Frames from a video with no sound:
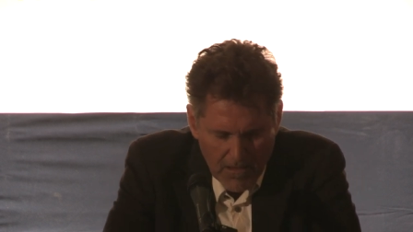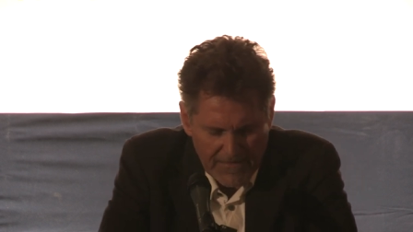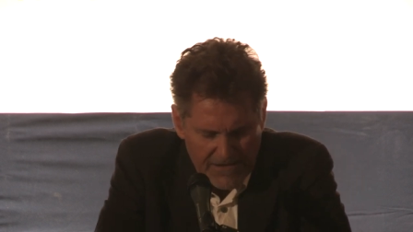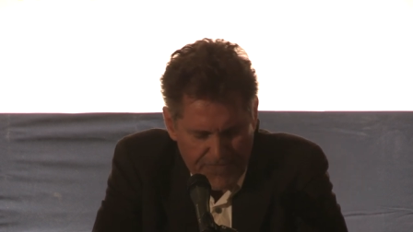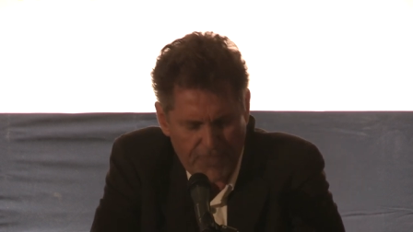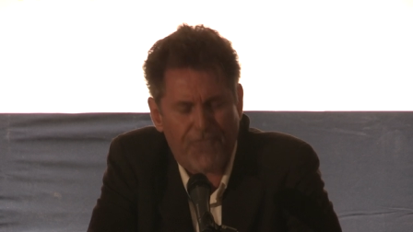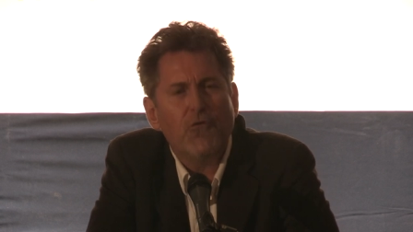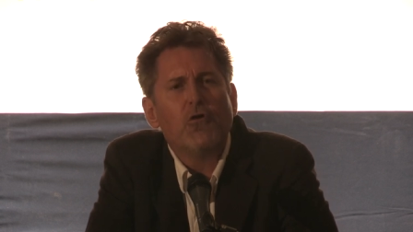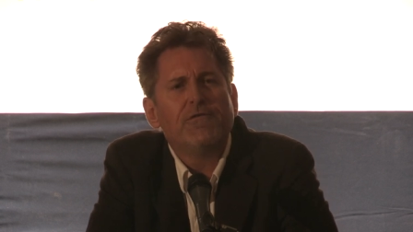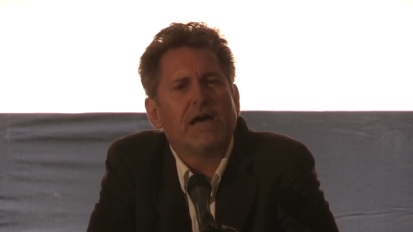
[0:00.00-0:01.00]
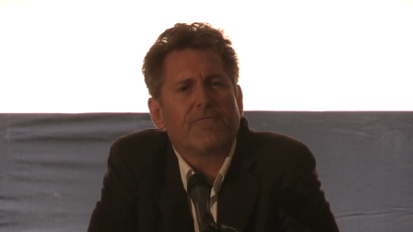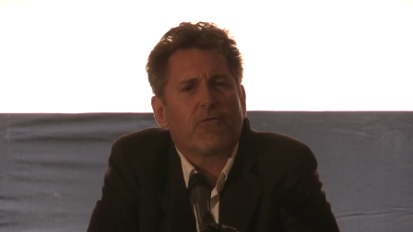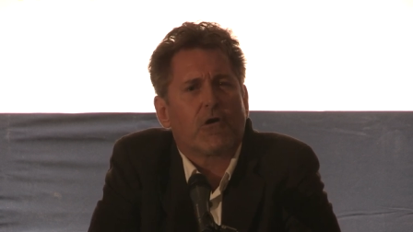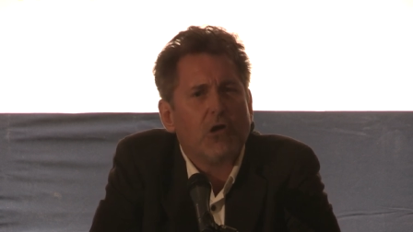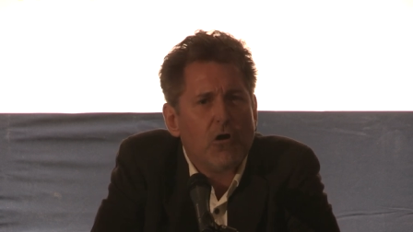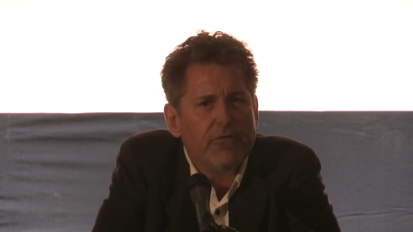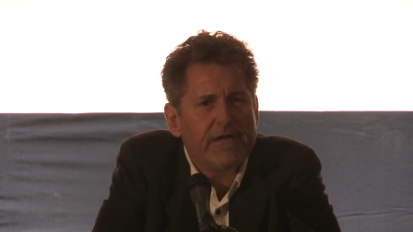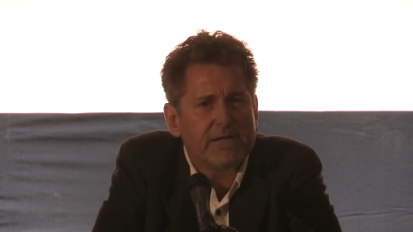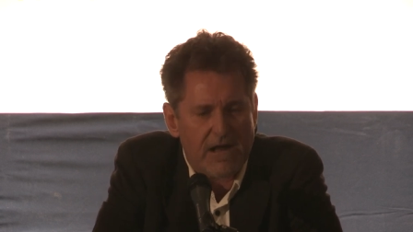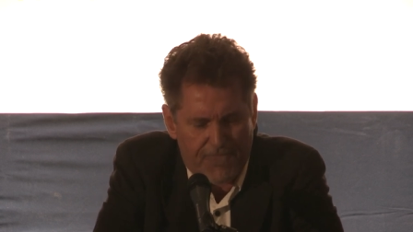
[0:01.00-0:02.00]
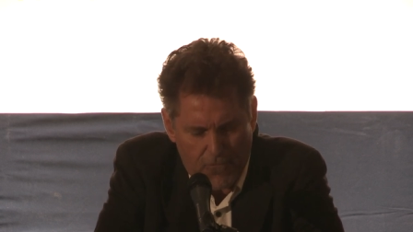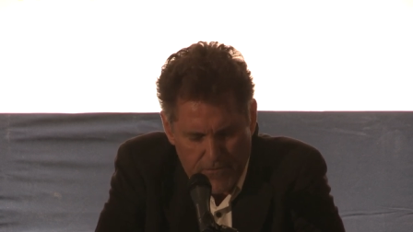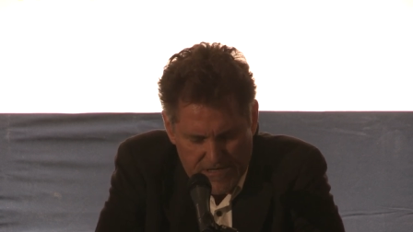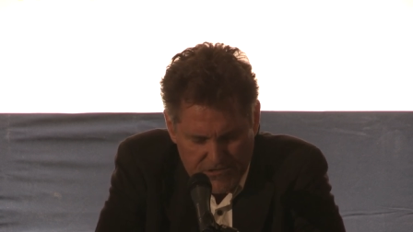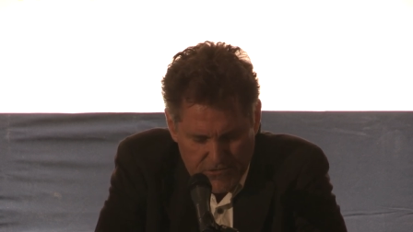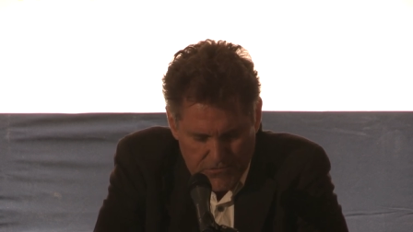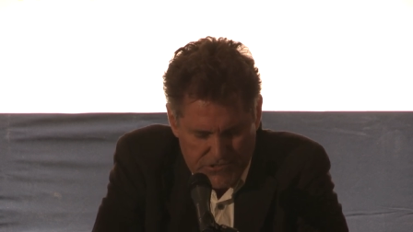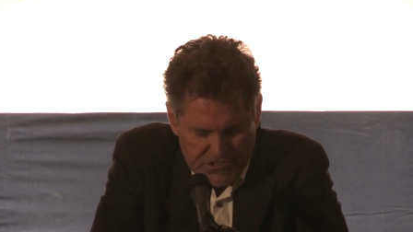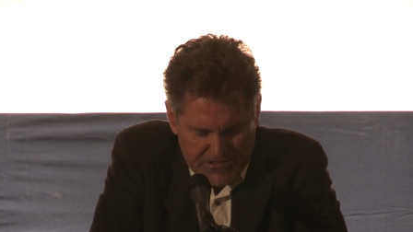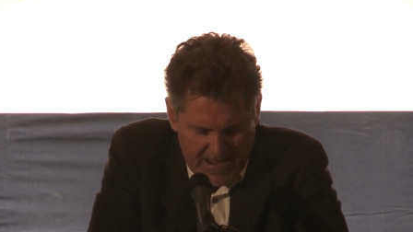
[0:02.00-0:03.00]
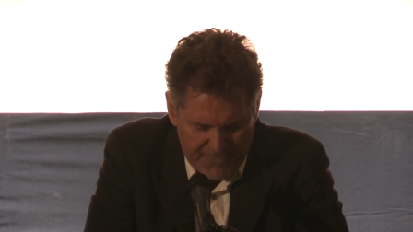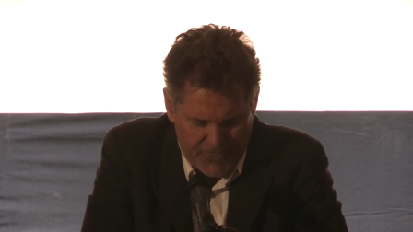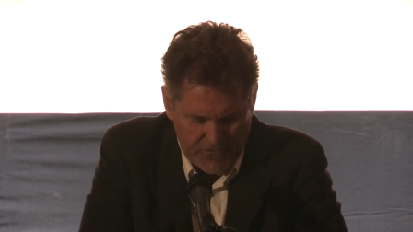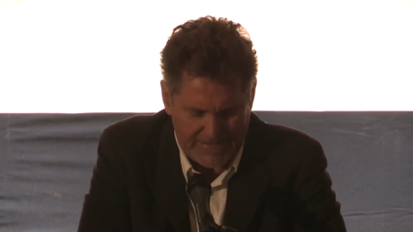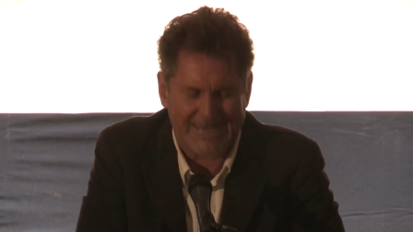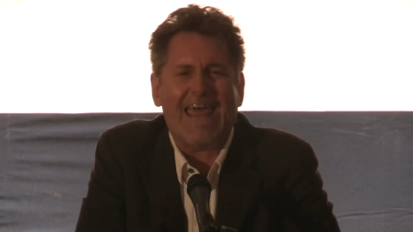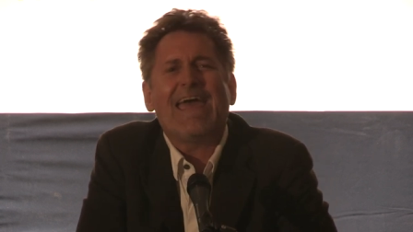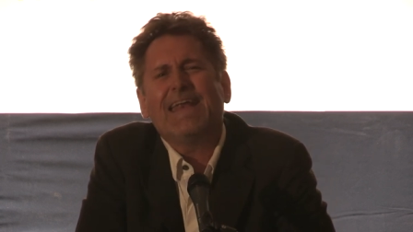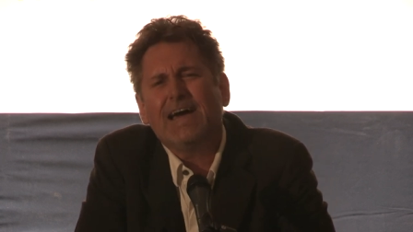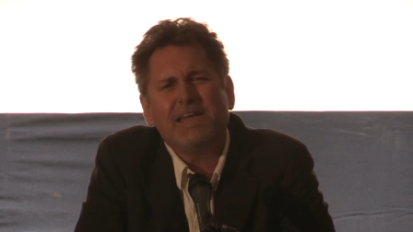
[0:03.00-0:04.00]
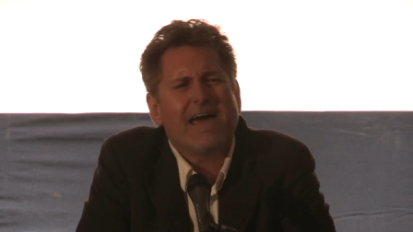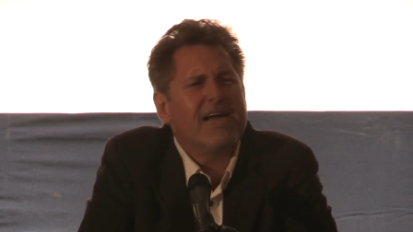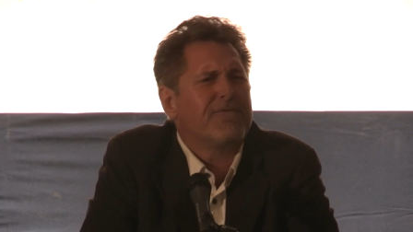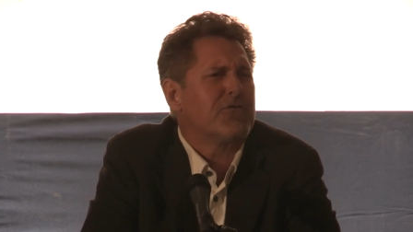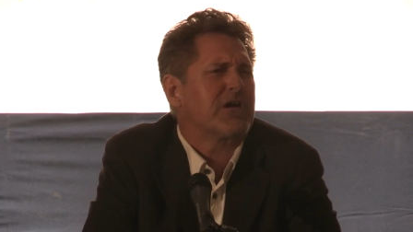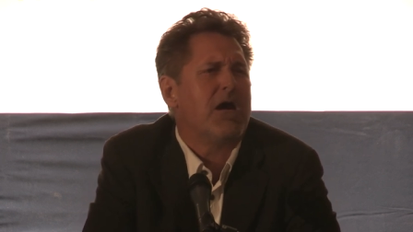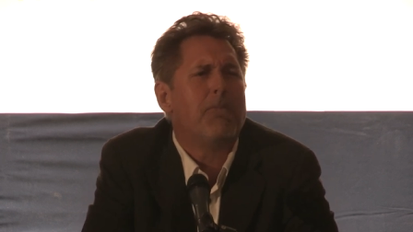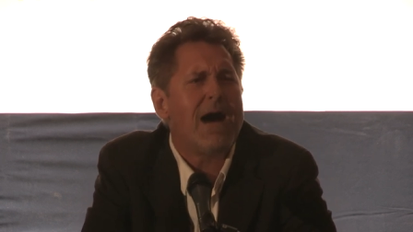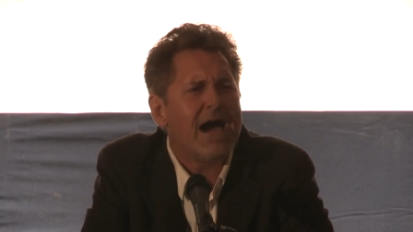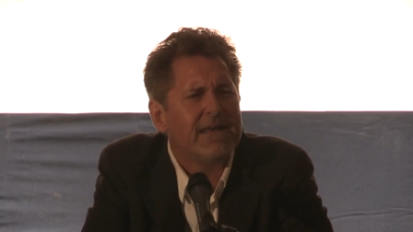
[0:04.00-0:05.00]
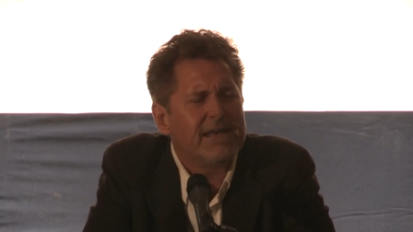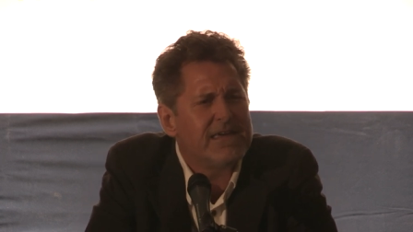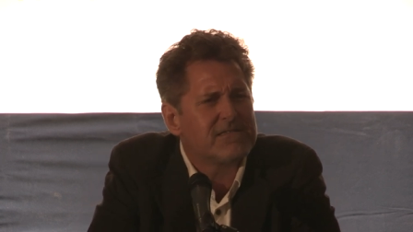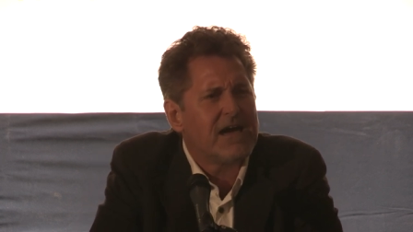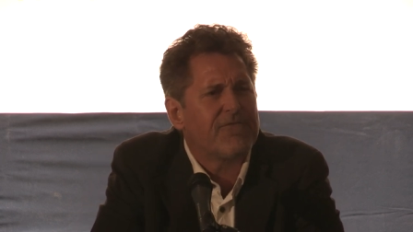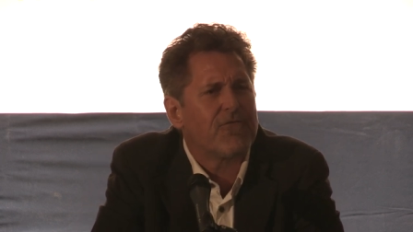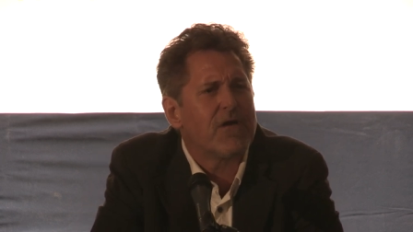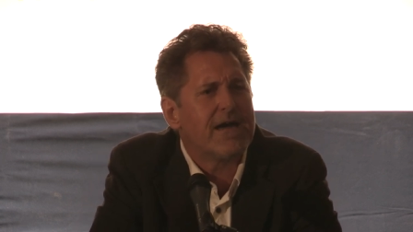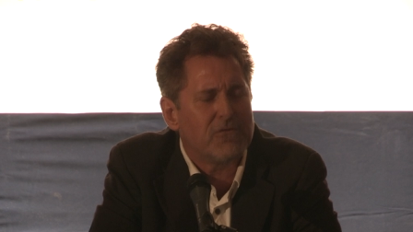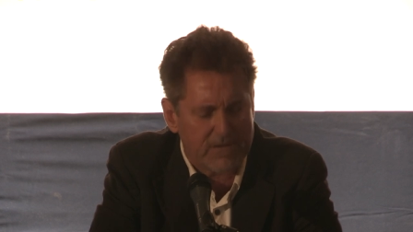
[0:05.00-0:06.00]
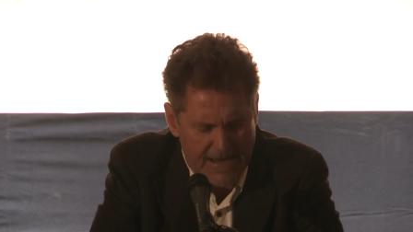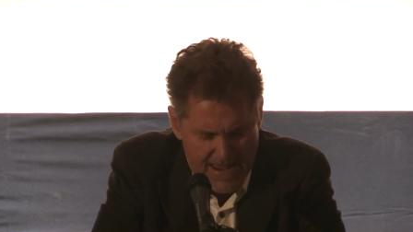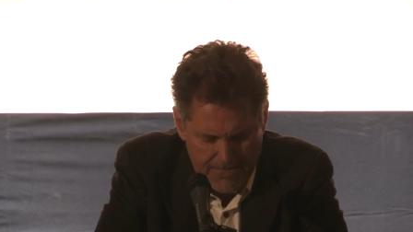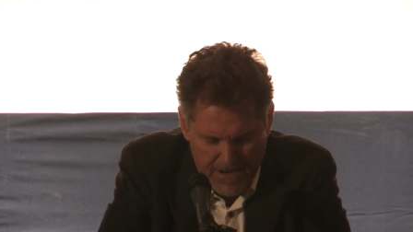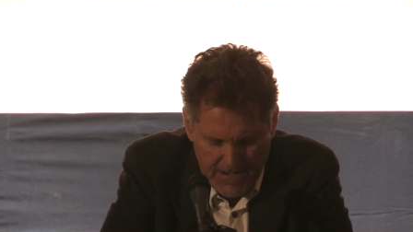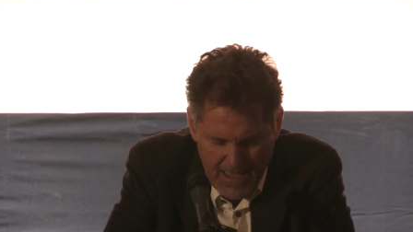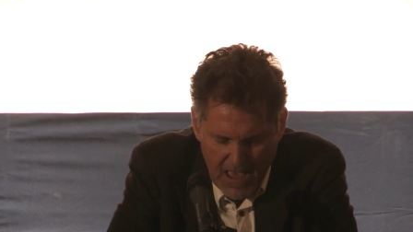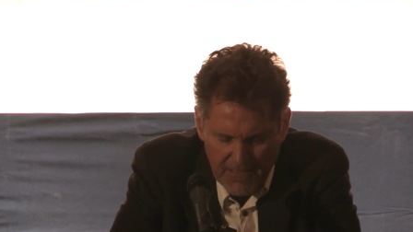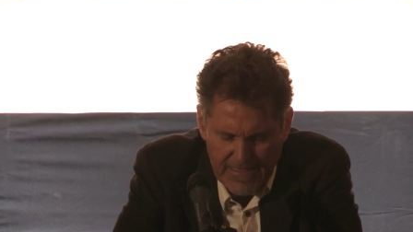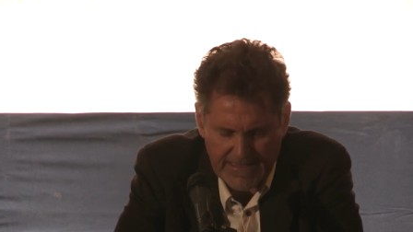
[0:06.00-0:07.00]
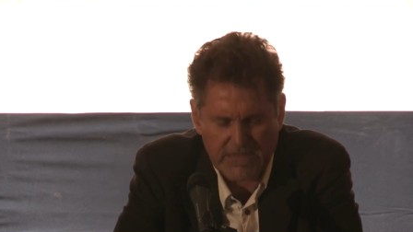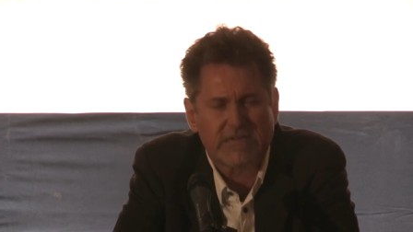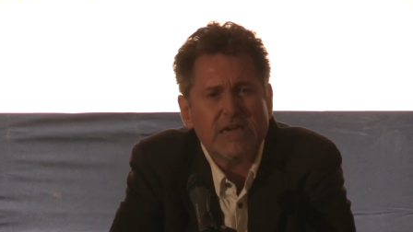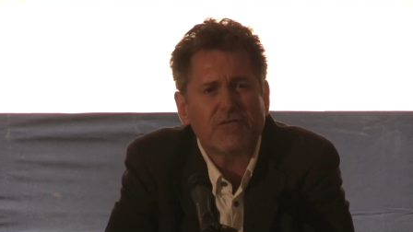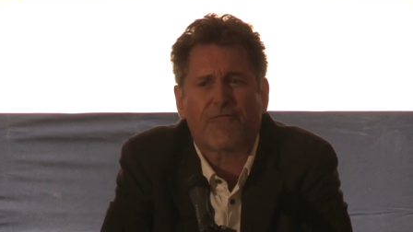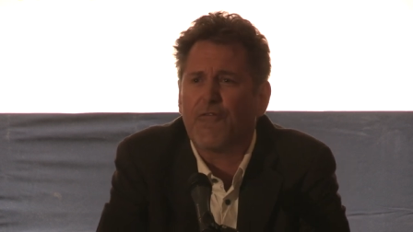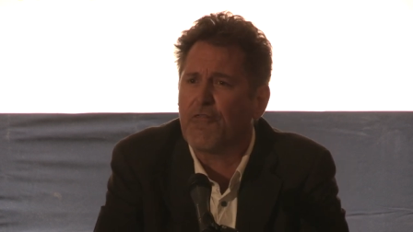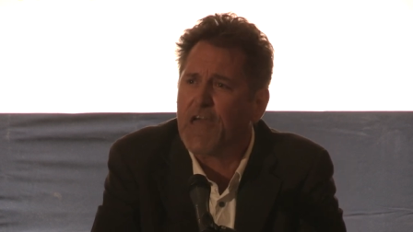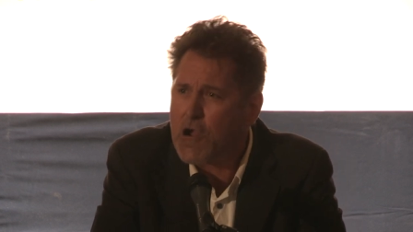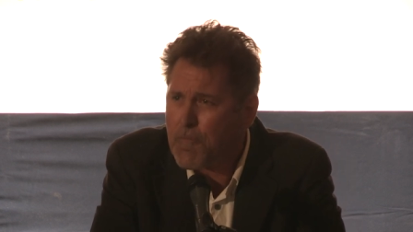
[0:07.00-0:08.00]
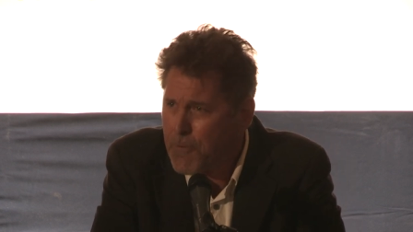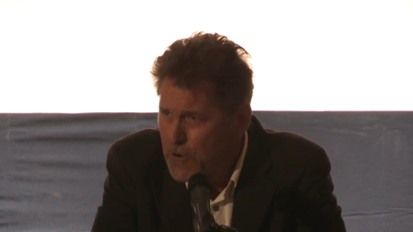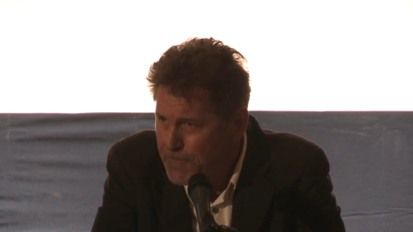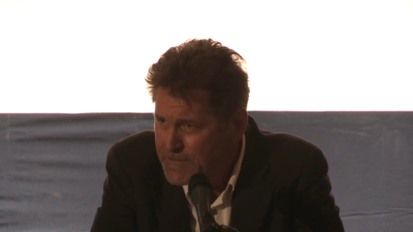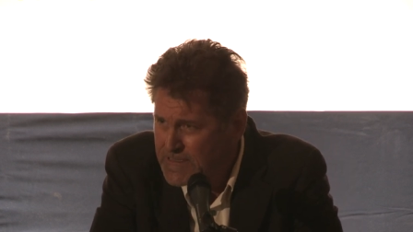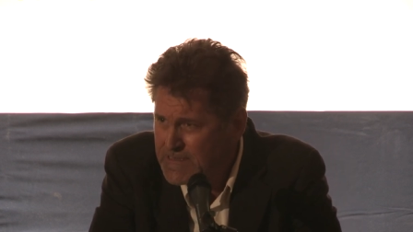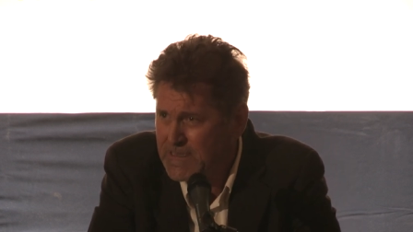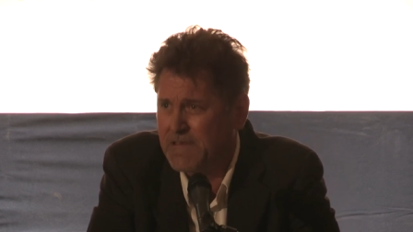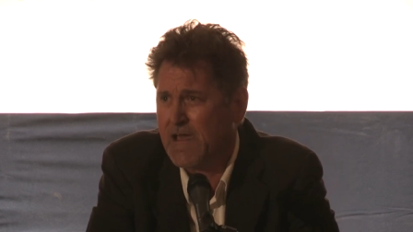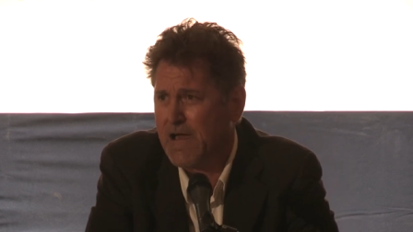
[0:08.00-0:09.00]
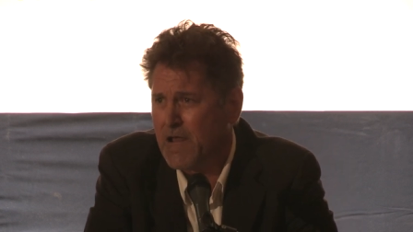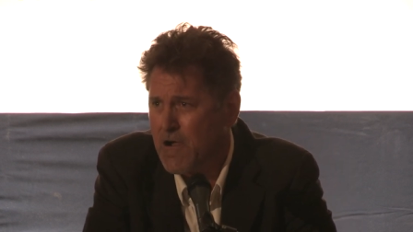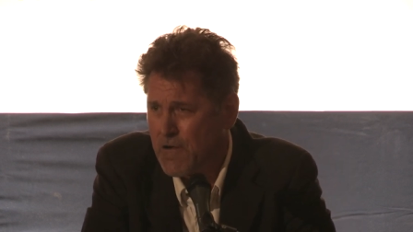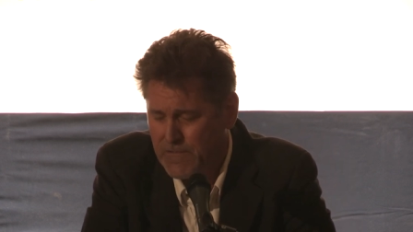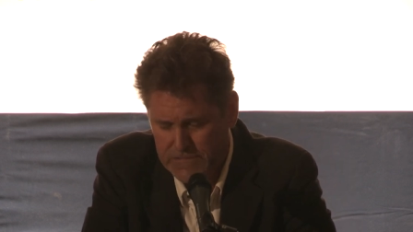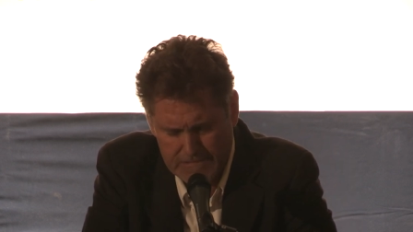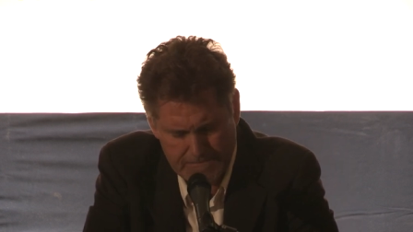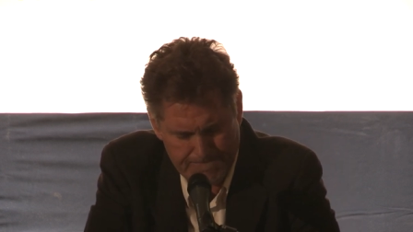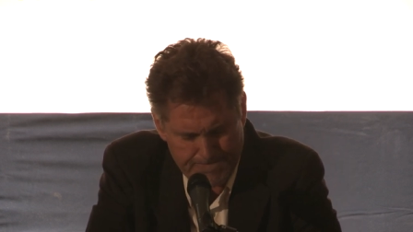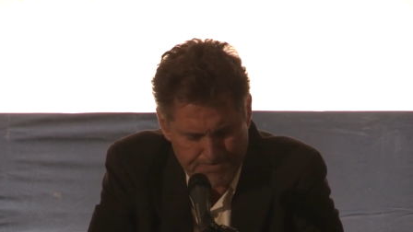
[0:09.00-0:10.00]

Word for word: not for food, not for clothing, not for resources, not for data, not for commodities, not for entertainment. They exist for their purposes and not ours.